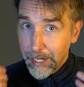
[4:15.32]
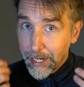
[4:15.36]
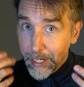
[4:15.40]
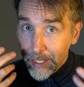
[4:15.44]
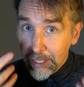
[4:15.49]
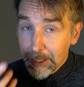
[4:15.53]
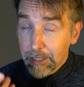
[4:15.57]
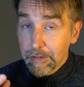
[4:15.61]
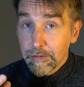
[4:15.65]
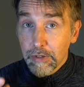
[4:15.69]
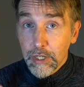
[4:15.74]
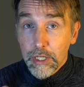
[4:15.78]

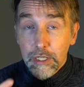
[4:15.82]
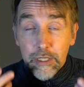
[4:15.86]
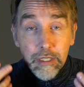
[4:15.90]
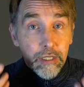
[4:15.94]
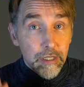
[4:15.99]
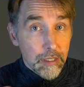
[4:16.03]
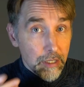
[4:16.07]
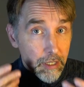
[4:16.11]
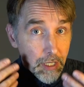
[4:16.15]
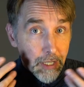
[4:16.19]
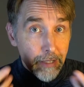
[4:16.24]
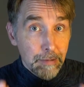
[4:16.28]
activates
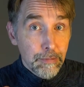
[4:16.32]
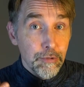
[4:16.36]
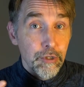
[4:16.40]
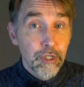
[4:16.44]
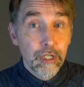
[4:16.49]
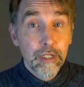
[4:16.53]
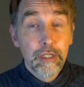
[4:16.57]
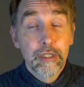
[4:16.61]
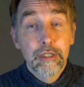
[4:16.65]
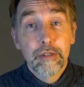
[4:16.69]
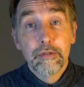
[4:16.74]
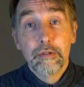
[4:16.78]
the same
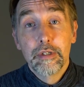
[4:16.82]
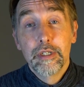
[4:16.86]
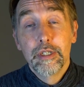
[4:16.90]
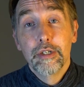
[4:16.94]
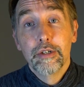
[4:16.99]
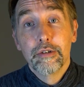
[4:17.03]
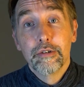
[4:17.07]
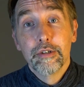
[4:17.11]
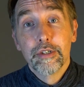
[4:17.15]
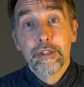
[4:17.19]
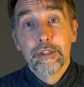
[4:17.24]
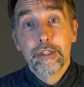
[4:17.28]
sensory
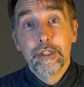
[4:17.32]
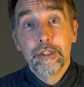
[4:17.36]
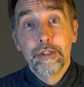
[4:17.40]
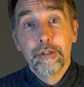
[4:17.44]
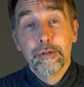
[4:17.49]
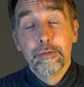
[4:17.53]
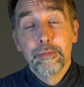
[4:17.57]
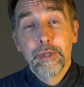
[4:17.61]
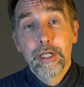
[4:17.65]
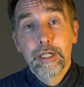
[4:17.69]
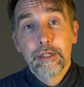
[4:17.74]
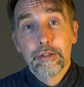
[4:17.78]
neurons in
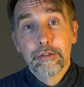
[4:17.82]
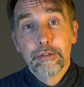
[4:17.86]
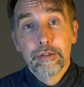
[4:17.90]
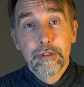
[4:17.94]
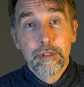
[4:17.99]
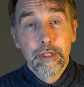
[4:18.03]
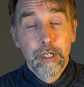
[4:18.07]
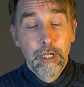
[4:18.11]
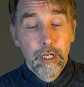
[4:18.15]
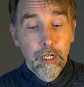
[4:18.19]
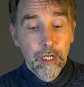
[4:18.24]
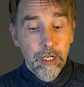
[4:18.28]
your
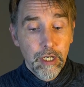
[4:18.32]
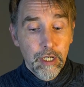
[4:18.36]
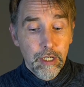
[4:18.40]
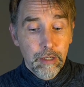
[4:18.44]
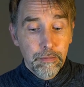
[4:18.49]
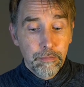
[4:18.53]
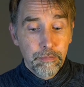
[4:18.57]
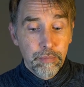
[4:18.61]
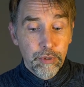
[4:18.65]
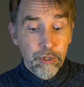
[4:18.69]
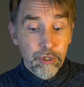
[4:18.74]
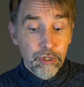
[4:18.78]
mouth,
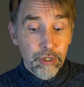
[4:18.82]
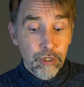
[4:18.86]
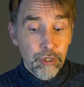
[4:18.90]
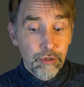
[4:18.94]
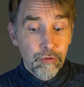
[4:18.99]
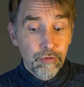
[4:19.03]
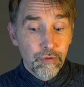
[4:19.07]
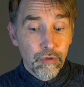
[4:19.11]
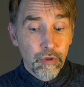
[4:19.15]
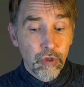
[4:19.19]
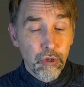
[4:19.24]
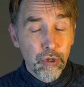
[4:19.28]
but
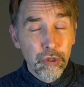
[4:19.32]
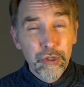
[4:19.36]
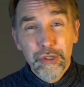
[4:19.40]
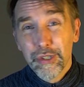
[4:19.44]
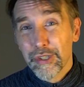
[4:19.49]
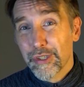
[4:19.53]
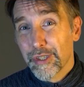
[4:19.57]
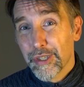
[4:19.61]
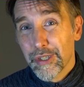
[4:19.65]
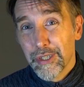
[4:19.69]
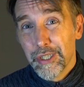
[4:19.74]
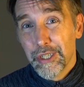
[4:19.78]
you've
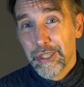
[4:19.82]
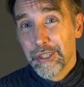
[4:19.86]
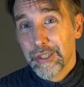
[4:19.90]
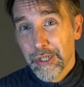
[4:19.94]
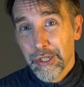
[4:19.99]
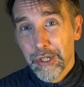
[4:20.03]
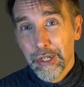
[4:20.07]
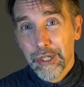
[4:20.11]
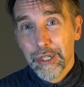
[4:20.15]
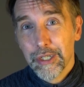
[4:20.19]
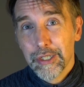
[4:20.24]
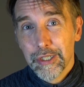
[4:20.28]
lost the
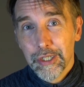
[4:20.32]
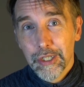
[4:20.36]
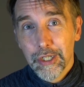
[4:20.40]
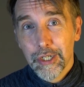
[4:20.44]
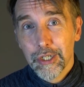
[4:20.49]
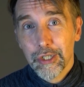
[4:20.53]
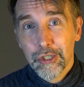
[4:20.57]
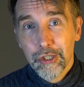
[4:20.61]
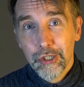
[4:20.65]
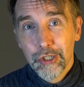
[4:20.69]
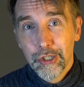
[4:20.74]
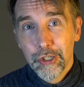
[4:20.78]
desire to
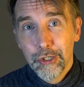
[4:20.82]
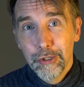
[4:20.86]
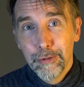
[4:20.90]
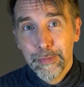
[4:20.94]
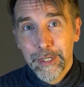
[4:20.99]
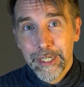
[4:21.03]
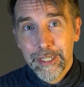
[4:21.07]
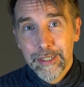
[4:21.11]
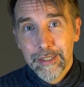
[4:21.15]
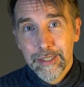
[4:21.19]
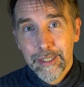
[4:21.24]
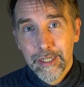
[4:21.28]

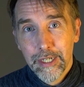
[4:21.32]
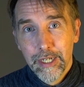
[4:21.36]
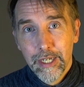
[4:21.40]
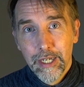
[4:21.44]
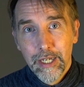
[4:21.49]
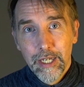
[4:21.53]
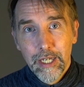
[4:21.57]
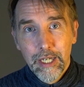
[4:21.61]
consume it.